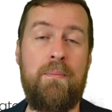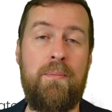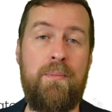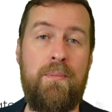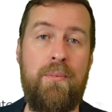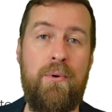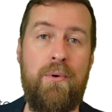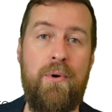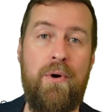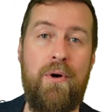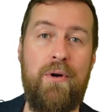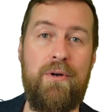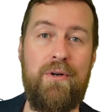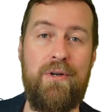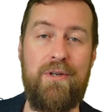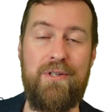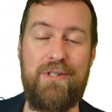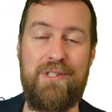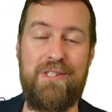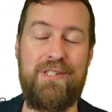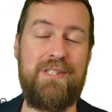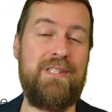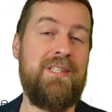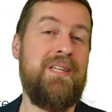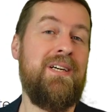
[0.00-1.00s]

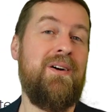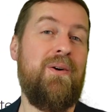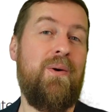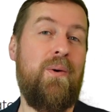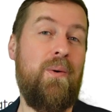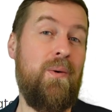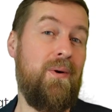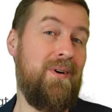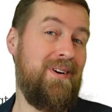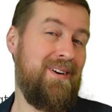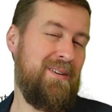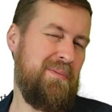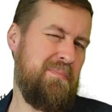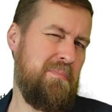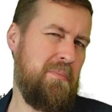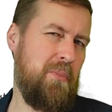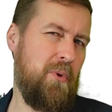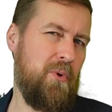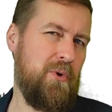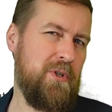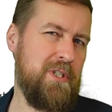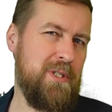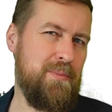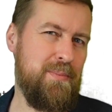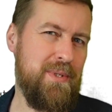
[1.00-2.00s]
products, or
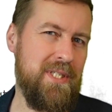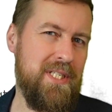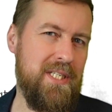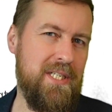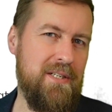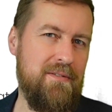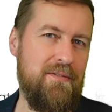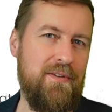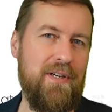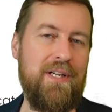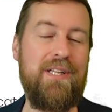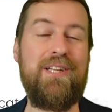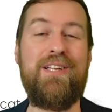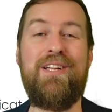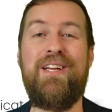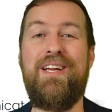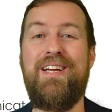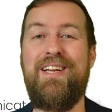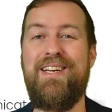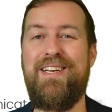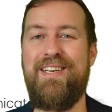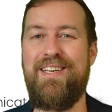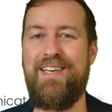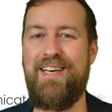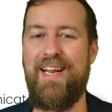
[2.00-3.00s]
more specifically,
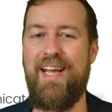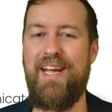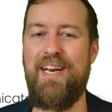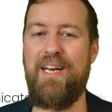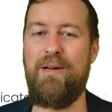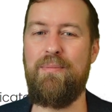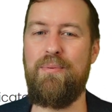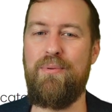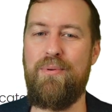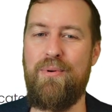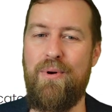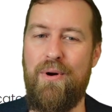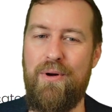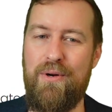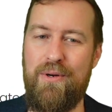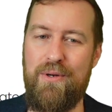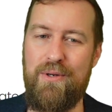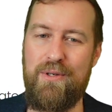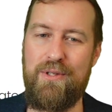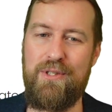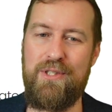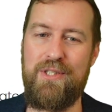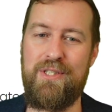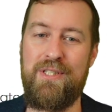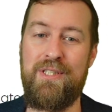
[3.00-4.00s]
data
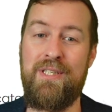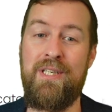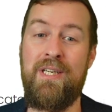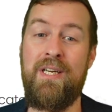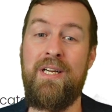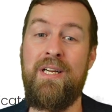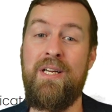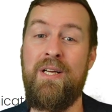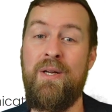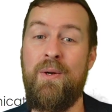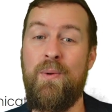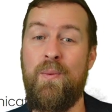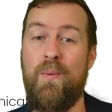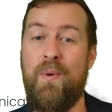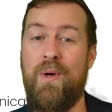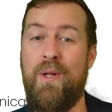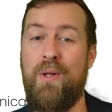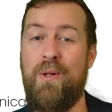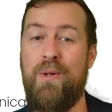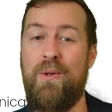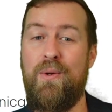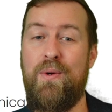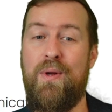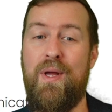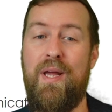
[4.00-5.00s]
products. We're
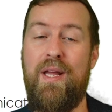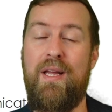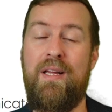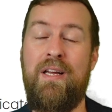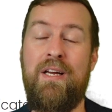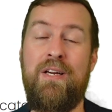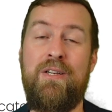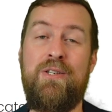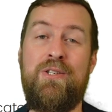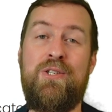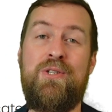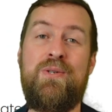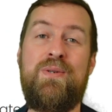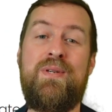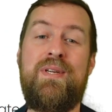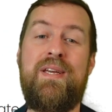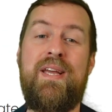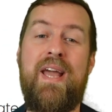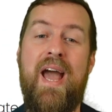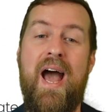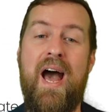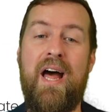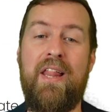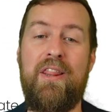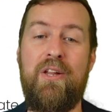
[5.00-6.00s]
looking to
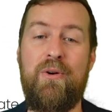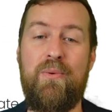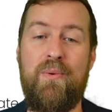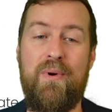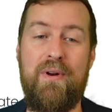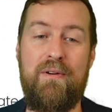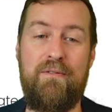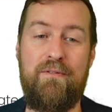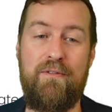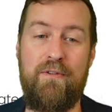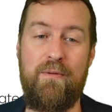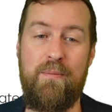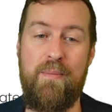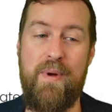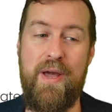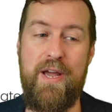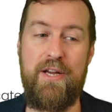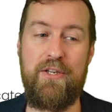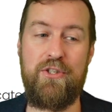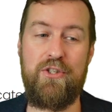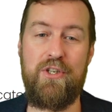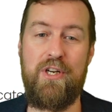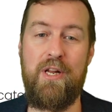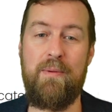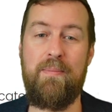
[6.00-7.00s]
gather
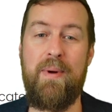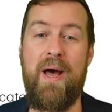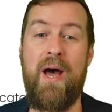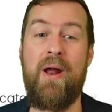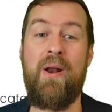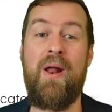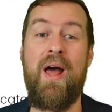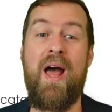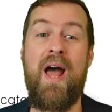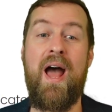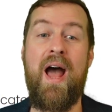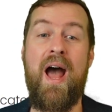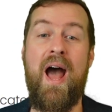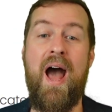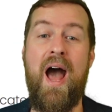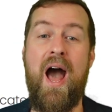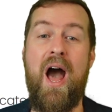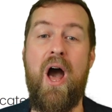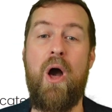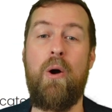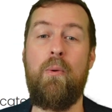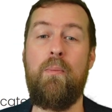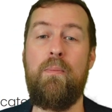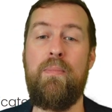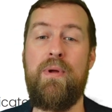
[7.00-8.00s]
information about
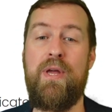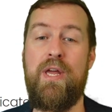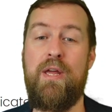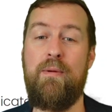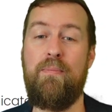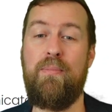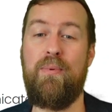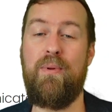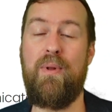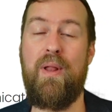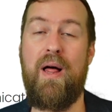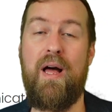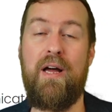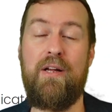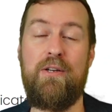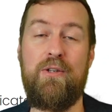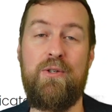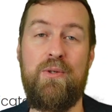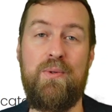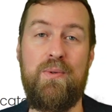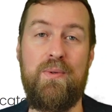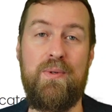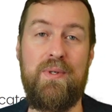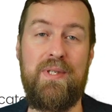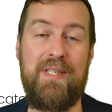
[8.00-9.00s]
how people are
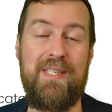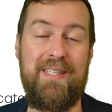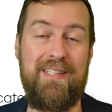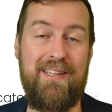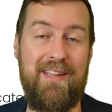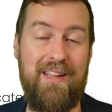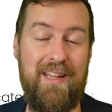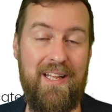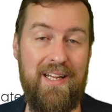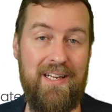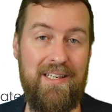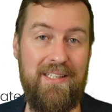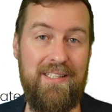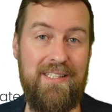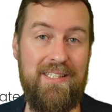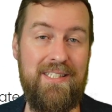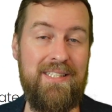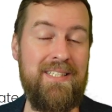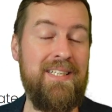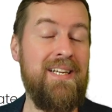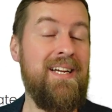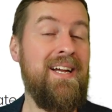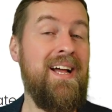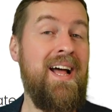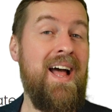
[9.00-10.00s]
doing
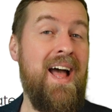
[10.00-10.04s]
things.